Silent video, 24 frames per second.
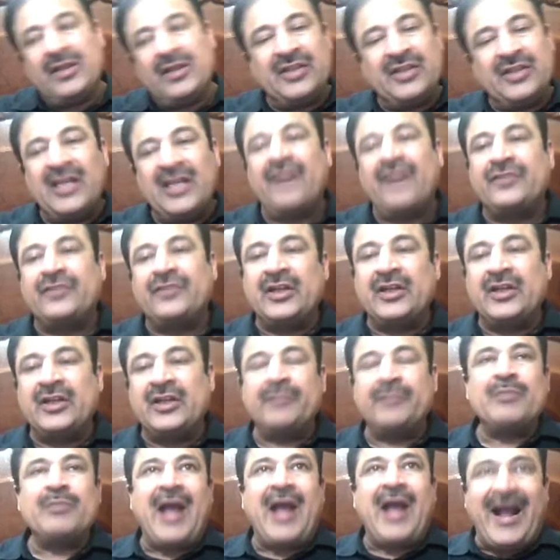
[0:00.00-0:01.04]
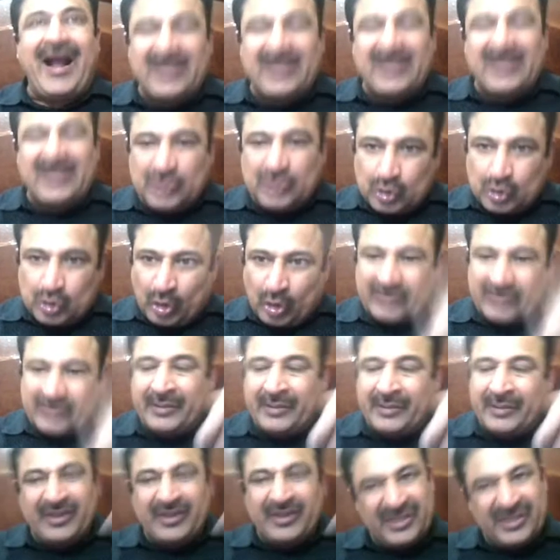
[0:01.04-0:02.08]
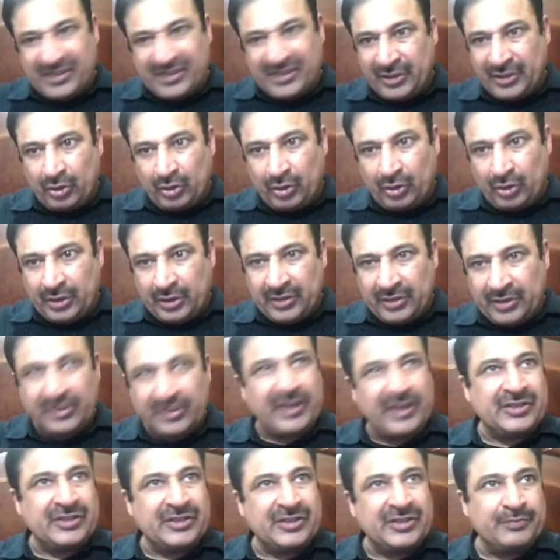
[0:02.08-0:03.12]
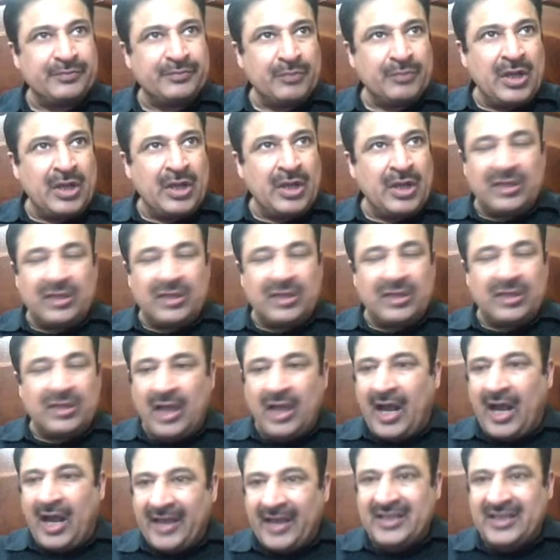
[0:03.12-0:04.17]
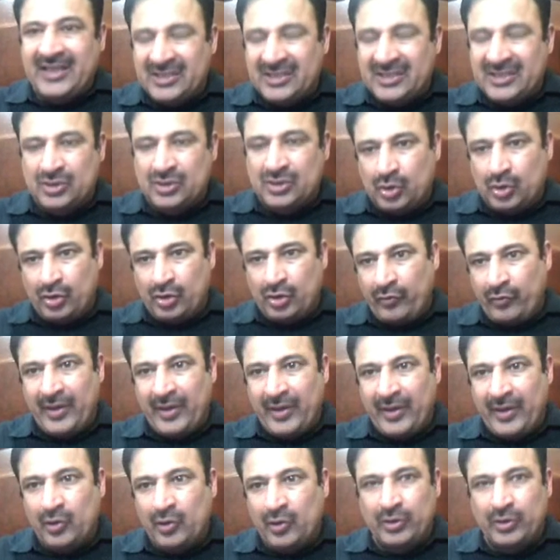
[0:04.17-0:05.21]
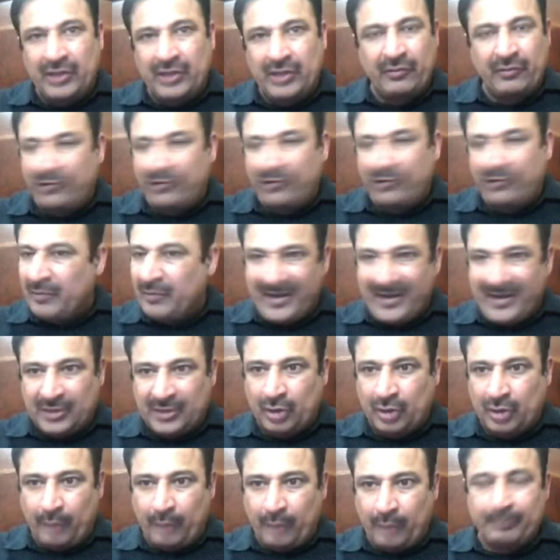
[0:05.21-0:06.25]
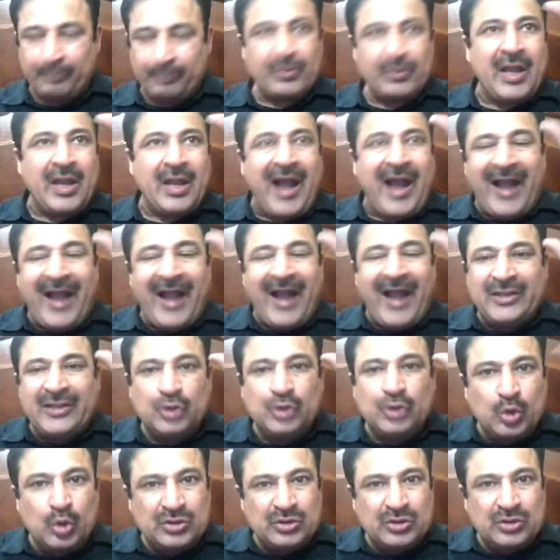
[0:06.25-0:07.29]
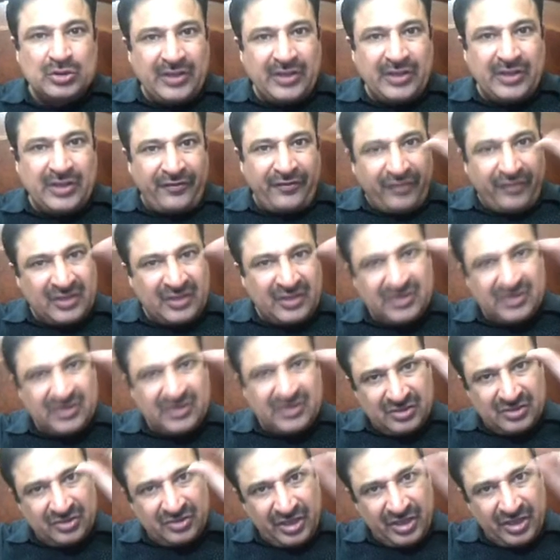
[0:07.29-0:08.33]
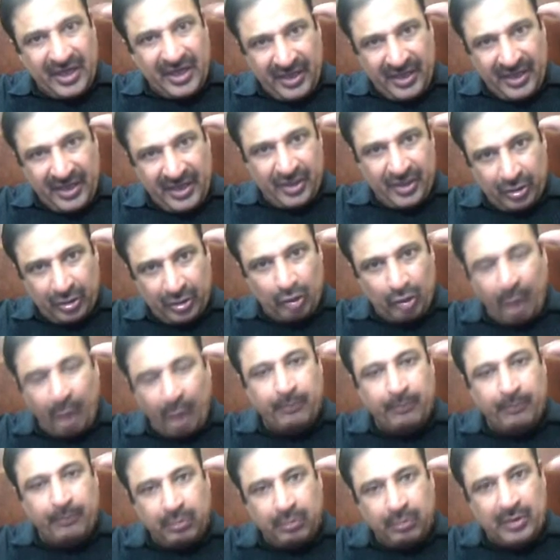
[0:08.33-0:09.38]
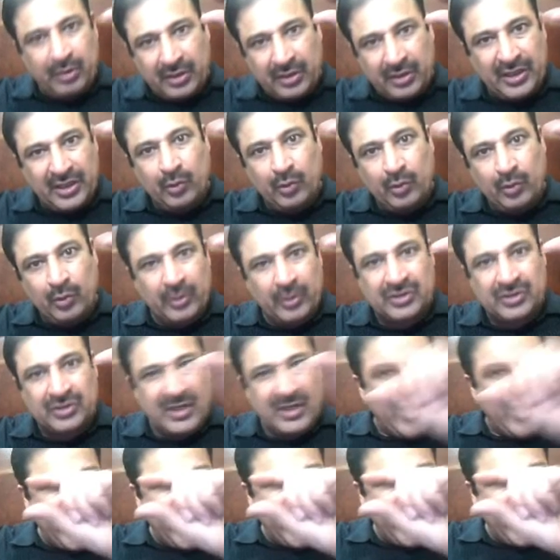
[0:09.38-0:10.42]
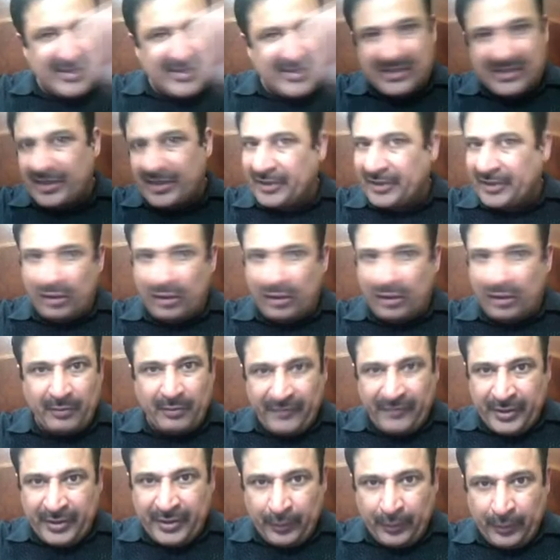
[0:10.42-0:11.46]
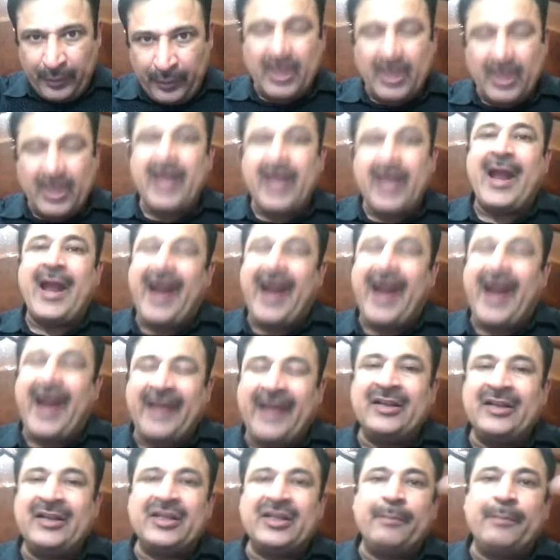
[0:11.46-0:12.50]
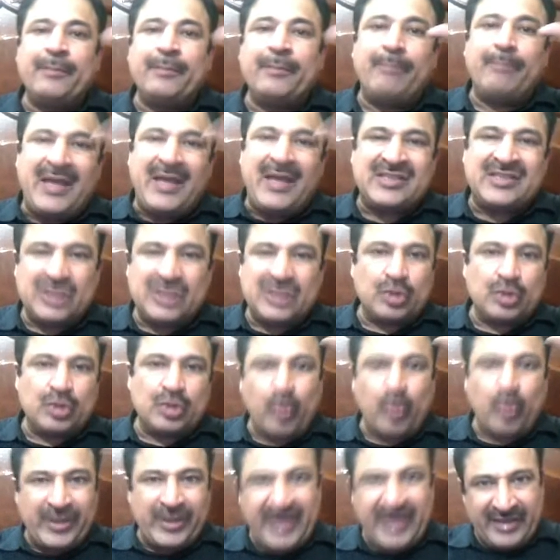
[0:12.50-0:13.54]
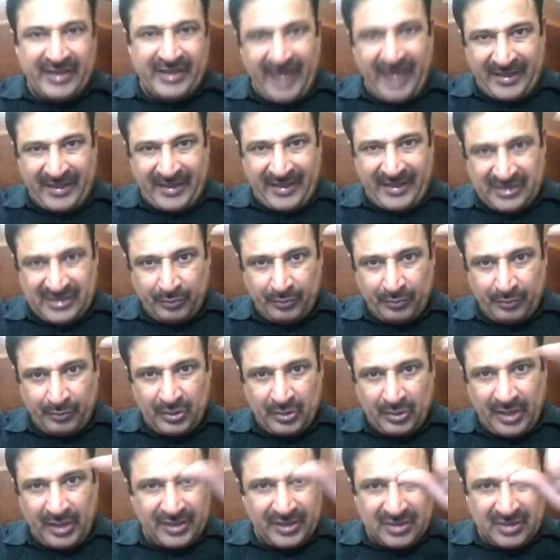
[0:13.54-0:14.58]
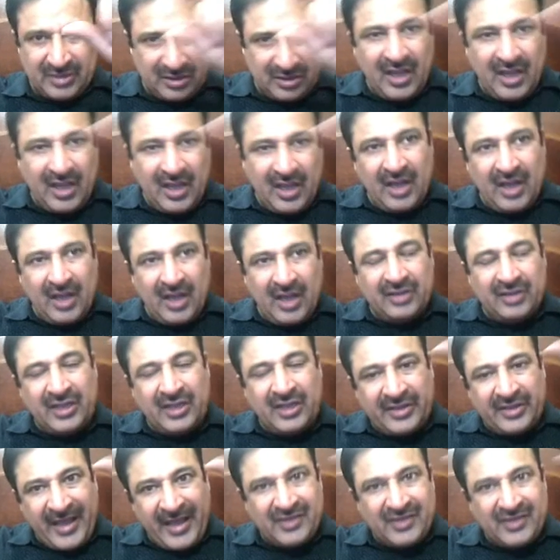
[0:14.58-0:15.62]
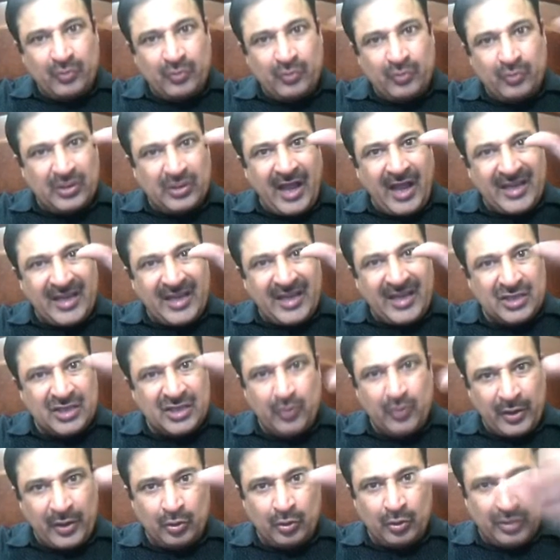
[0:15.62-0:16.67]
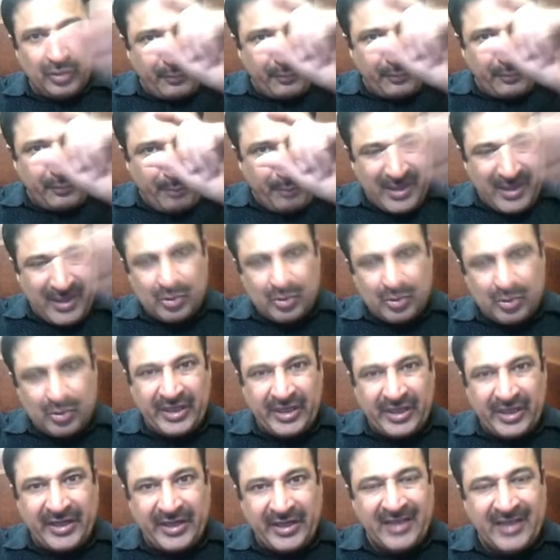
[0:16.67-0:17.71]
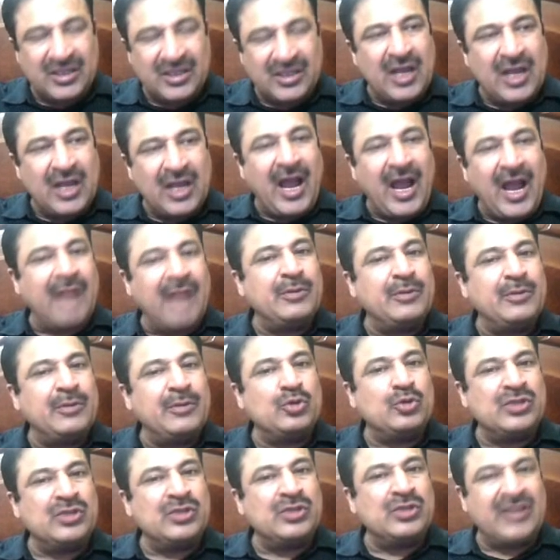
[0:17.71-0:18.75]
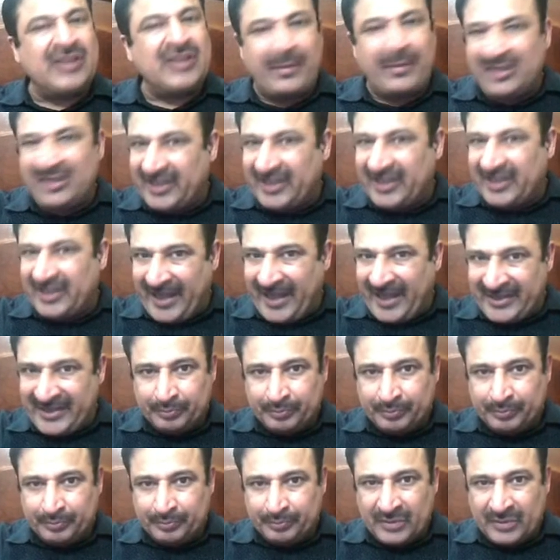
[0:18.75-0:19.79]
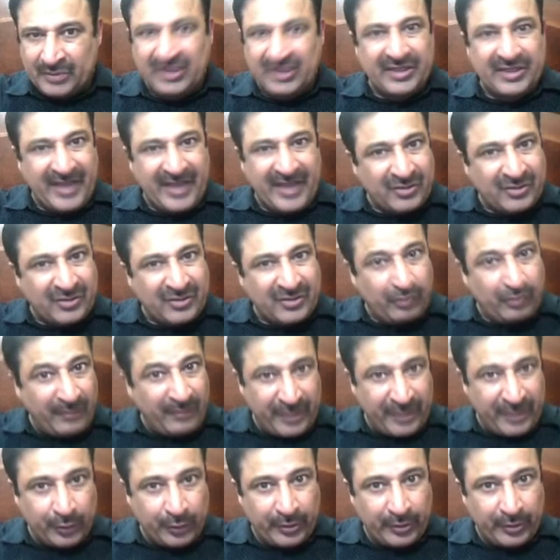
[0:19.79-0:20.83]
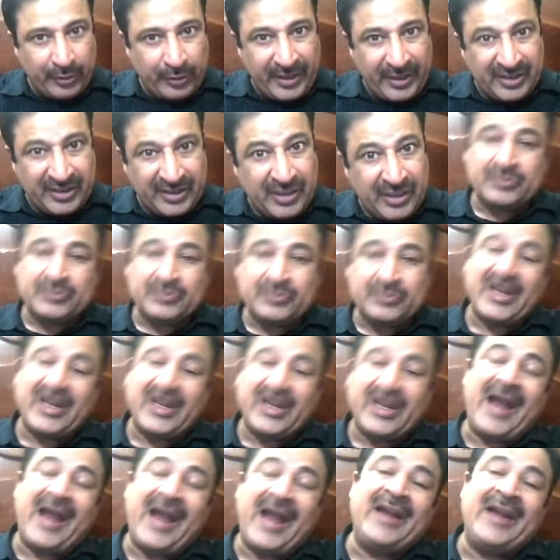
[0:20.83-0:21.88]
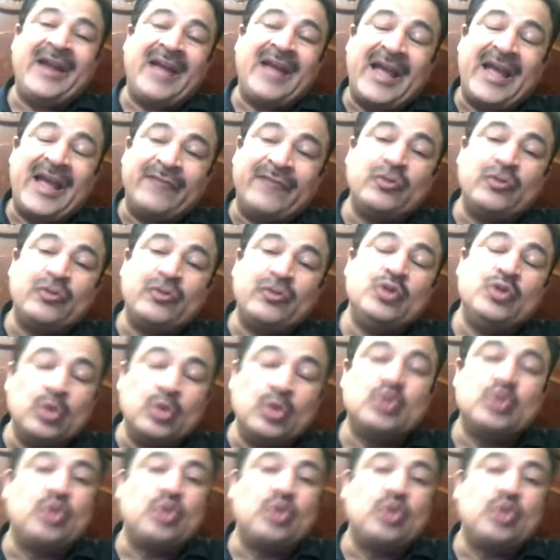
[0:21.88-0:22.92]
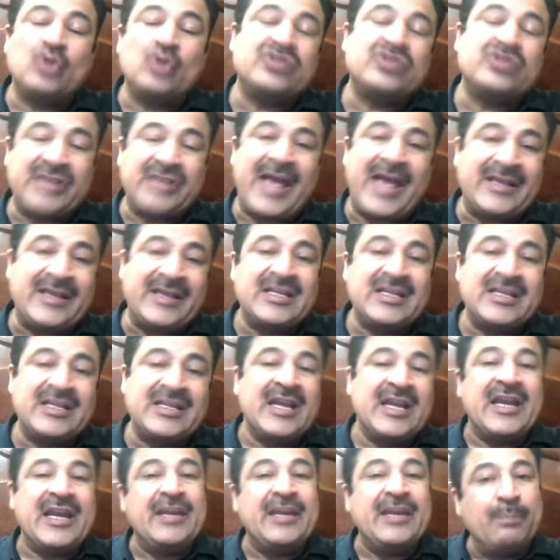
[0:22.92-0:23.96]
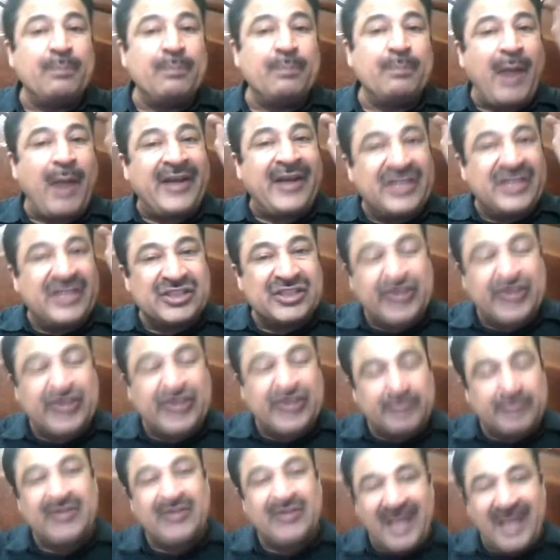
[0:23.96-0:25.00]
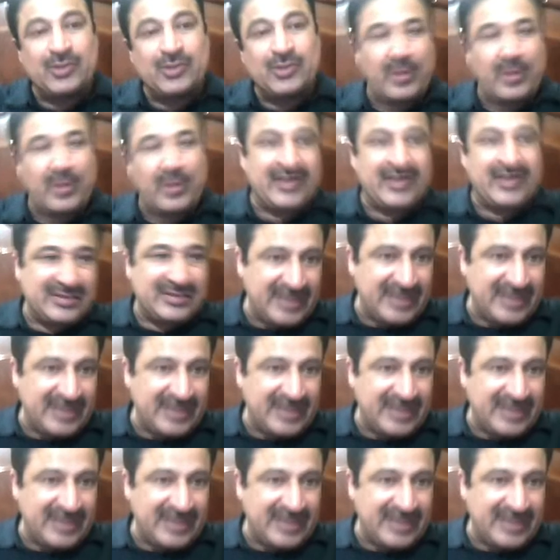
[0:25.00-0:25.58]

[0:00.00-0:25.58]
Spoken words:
Thereafter, I'll sort them in descending order. That is, the highest value keyword will be at the top. I'll choose the first 3 top keywords as the title of my video and the best 20 tags. That is, the tags with the highest value, the best 20 tags, I'll be using them in the tags of my video, right? And I have to use those tags in my description as well.